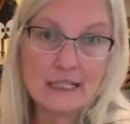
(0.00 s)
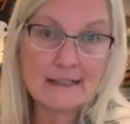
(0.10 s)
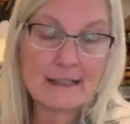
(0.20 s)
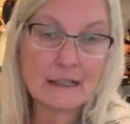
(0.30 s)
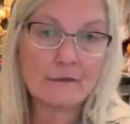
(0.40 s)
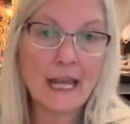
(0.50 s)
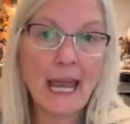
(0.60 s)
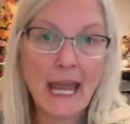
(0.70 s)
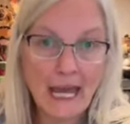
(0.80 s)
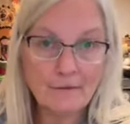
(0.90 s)
cookies out of a
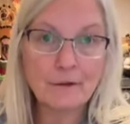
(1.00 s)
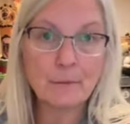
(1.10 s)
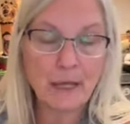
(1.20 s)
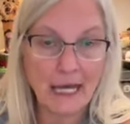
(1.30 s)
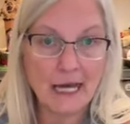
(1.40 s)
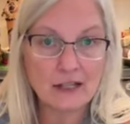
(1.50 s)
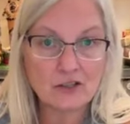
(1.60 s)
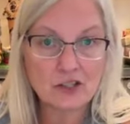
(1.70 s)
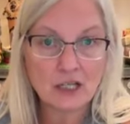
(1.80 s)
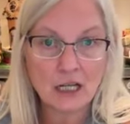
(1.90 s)
half a
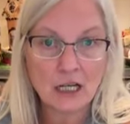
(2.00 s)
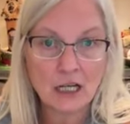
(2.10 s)
batch.